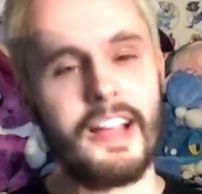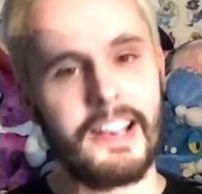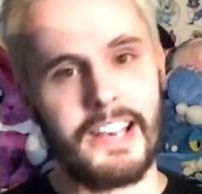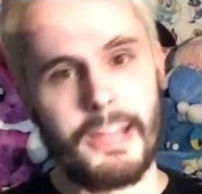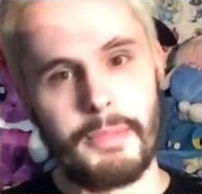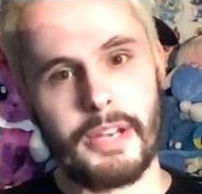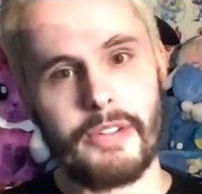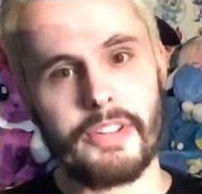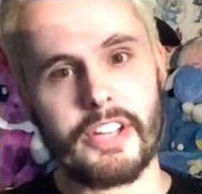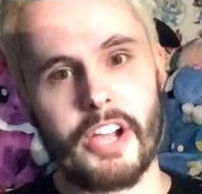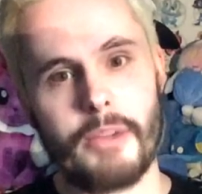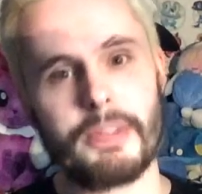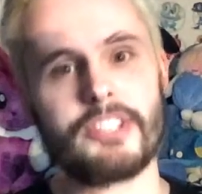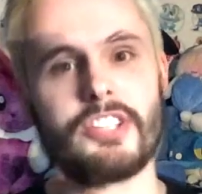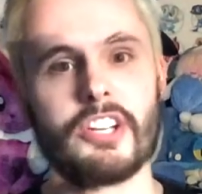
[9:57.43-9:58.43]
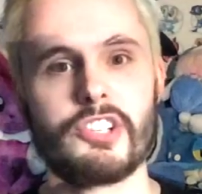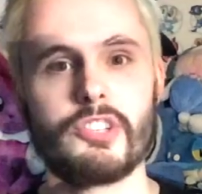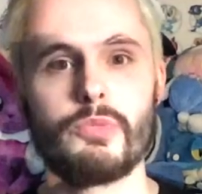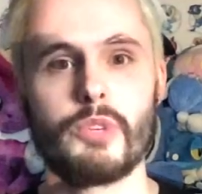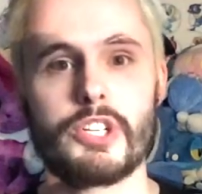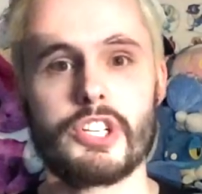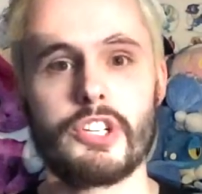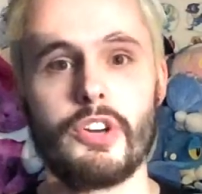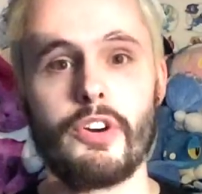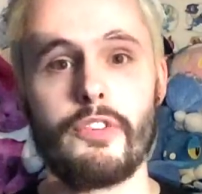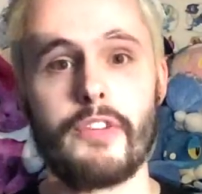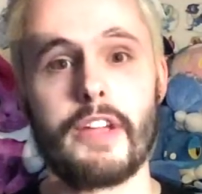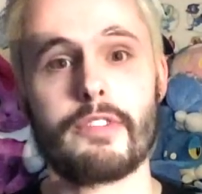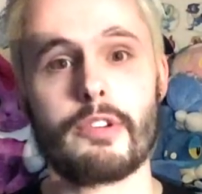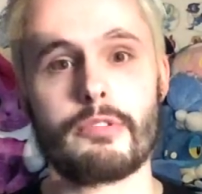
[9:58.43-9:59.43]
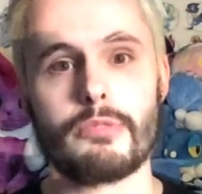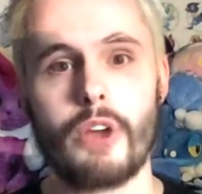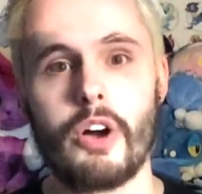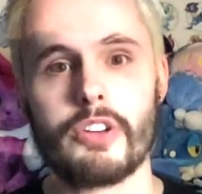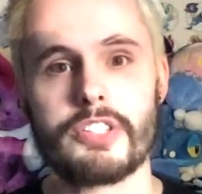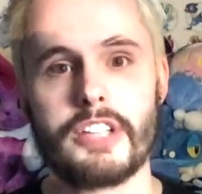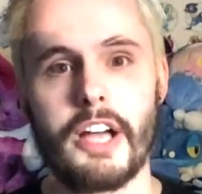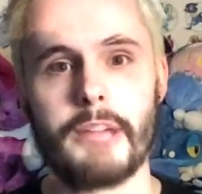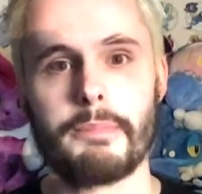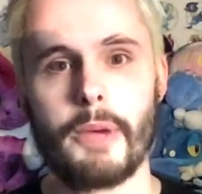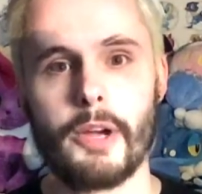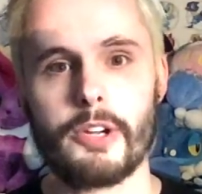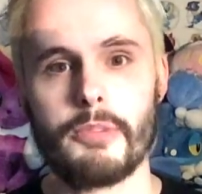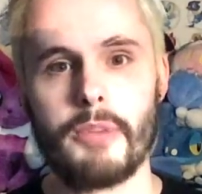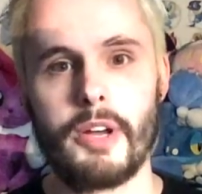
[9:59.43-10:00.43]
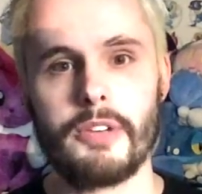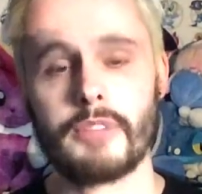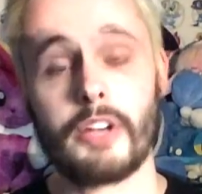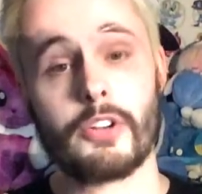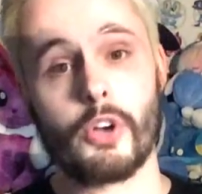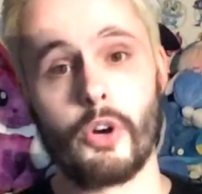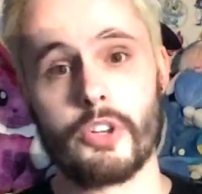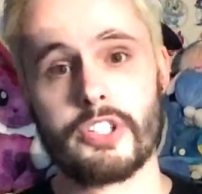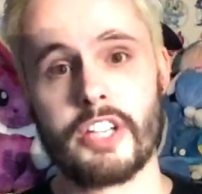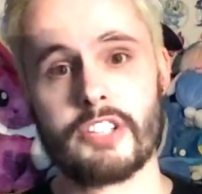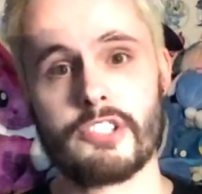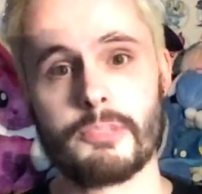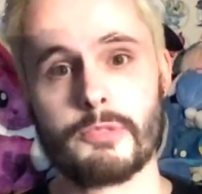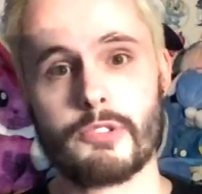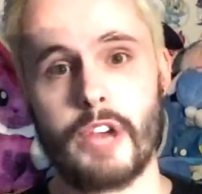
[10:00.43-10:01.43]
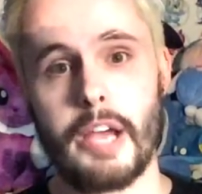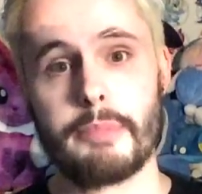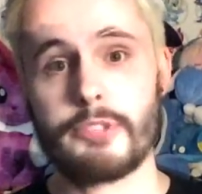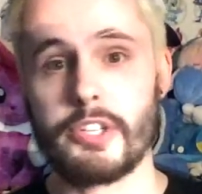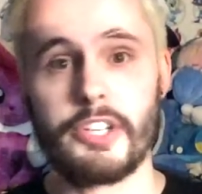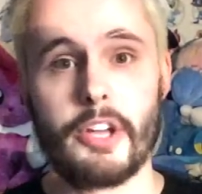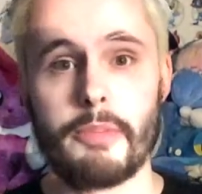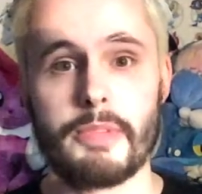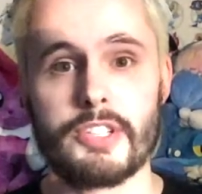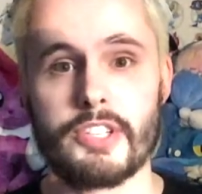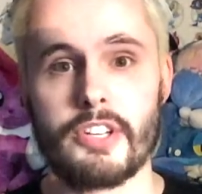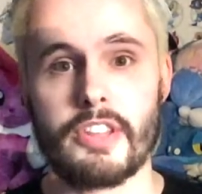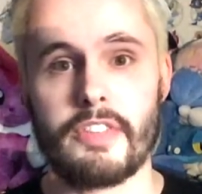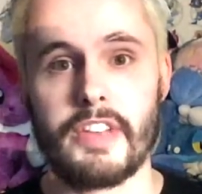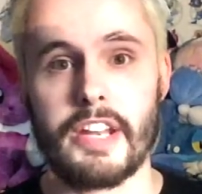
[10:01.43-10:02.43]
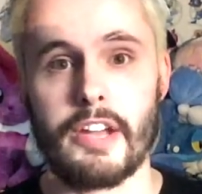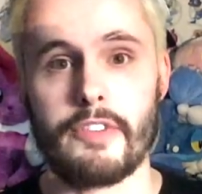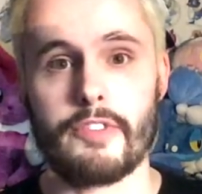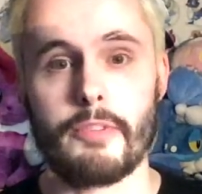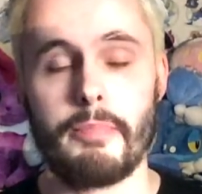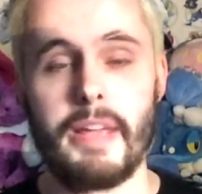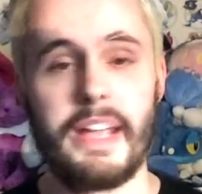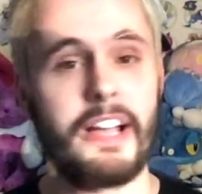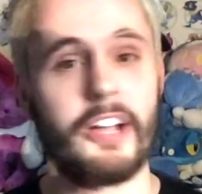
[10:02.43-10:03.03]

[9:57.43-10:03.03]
Let me know in the comments section which are your favourite Rock-type Pokemon, and of course hit subscribe so you don't miss another video from me.